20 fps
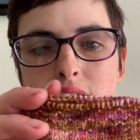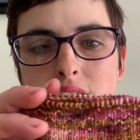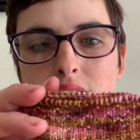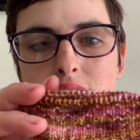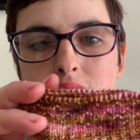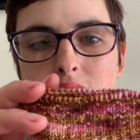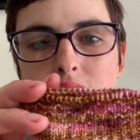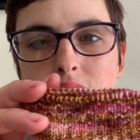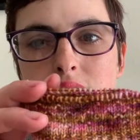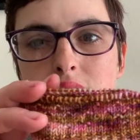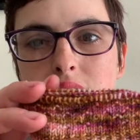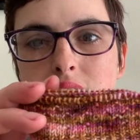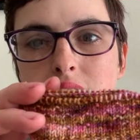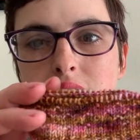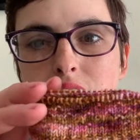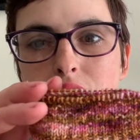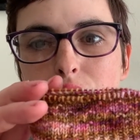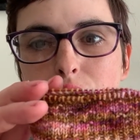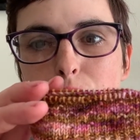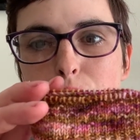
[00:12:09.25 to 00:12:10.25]
little
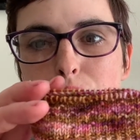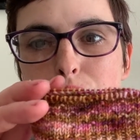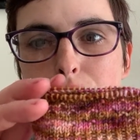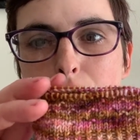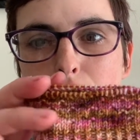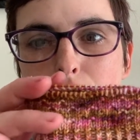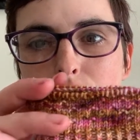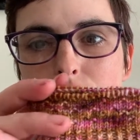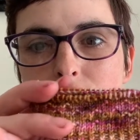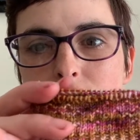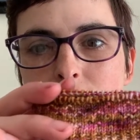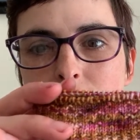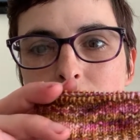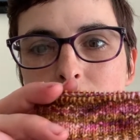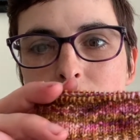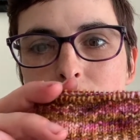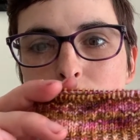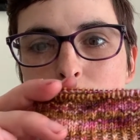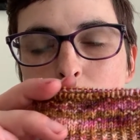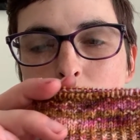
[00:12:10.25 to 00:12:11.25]
motif
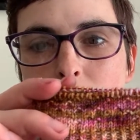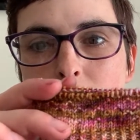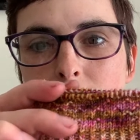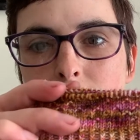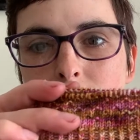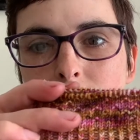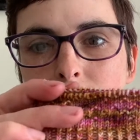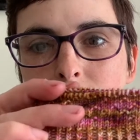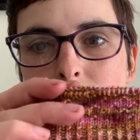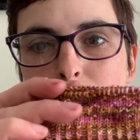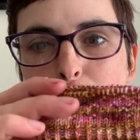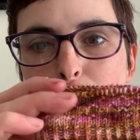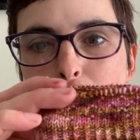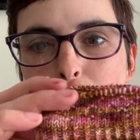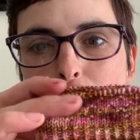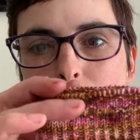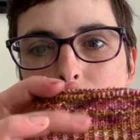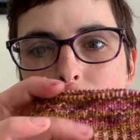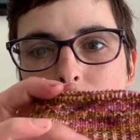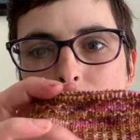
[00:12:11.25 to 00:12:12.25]
with
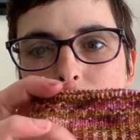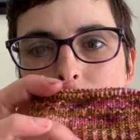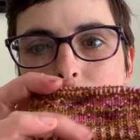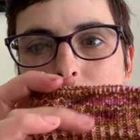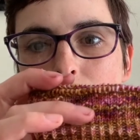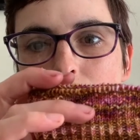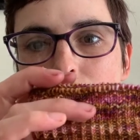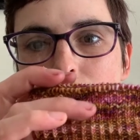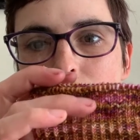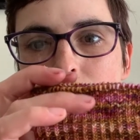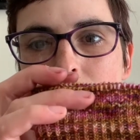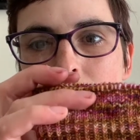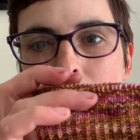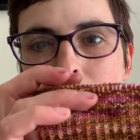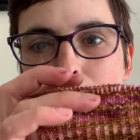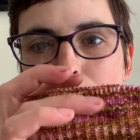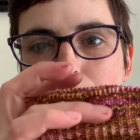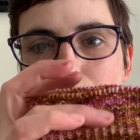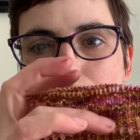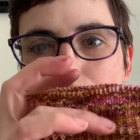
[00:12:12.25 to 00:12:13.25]
pearls, alternating
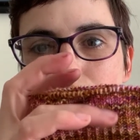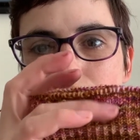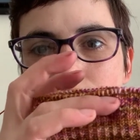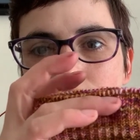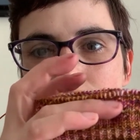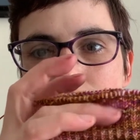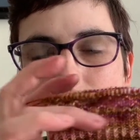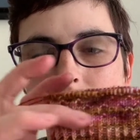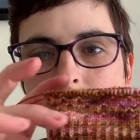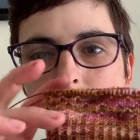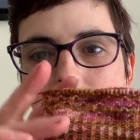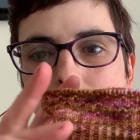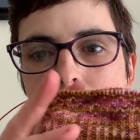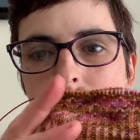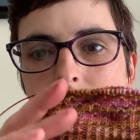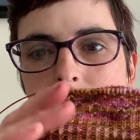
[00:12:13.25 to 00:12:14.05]
pearl stitches